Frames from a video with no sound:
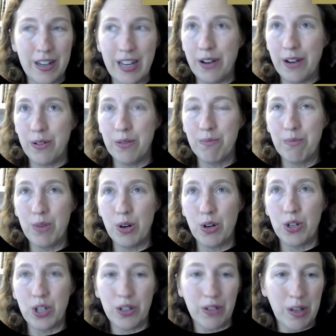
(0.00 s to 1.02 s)
how
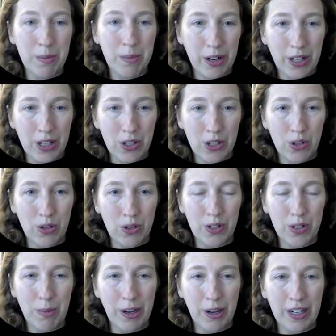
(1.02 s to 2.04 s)
urgently American Jews are
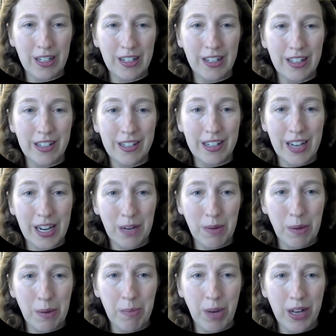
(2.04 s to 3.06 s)
responding to this in any
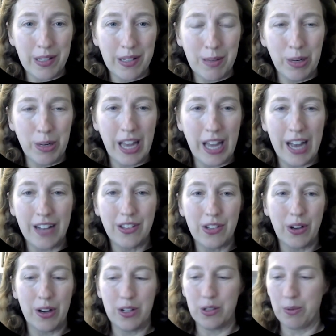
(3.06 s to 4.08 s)
way we possibly can.
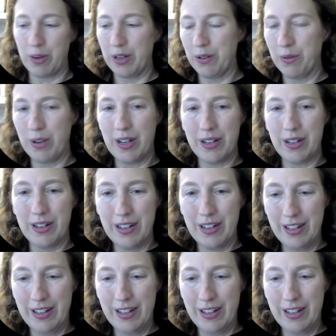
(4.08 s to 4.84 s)
So I just want to,